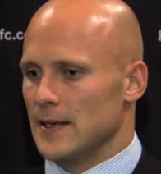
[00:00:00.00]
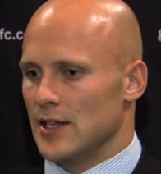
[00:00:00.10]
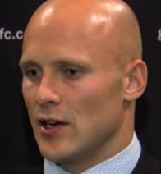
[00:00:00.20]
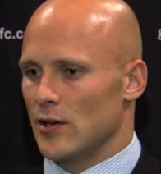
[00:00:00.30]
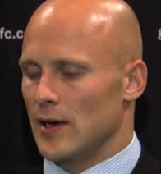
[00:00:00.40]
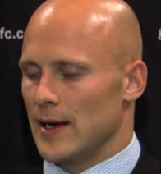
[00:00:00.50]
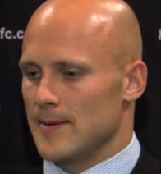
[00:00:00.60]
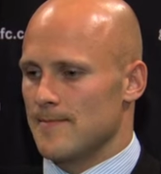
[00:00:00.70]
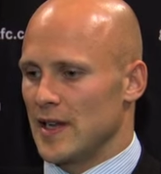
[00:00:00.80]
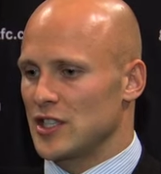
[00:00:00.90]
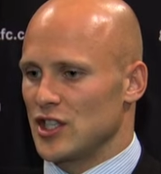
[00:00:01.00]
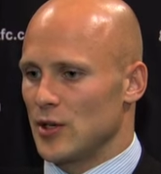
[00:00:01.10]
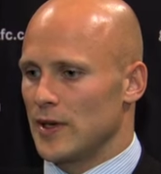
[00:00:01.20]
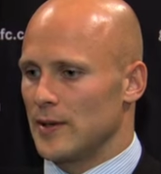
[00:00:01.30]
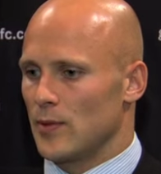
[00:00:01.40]
you know, next
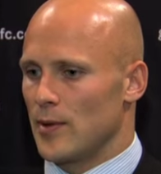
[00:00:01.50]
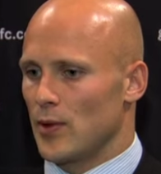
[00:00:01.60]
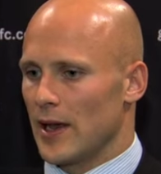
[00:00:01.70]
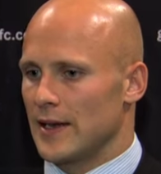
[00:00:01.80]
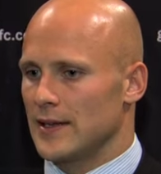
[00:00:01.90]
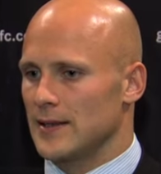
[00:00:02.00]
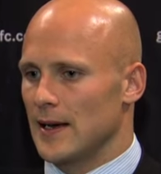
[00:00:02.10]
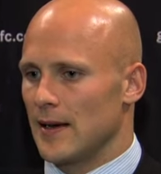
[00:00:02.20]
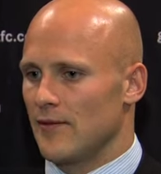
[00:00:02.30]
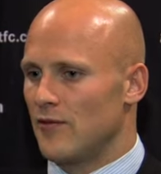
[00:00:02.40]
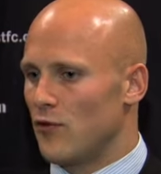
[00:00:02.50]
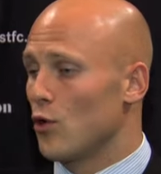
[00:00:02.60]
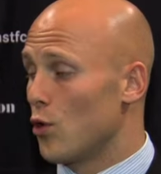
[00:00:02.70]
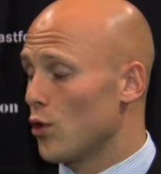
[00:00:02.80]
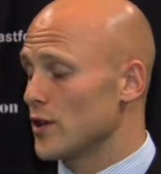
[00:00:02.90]
year we play
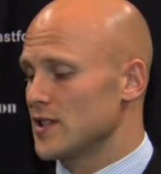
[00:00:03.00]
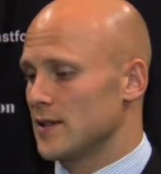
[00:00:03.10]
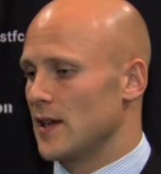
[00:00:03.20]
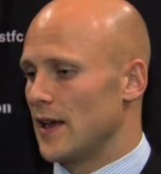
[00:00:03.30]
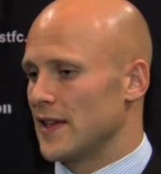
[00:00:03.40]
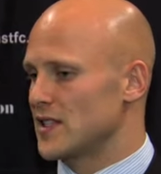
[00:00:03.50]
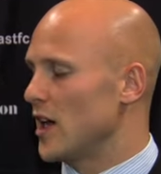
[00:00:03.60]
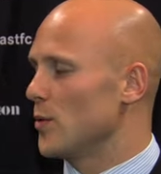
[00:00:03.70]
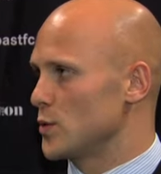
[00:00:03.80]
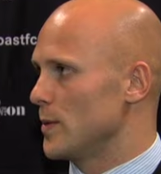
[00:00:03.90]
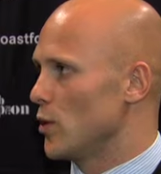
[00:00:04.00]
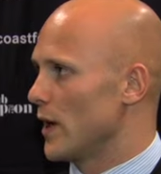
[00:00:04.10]
four quarters, and that's going to help us win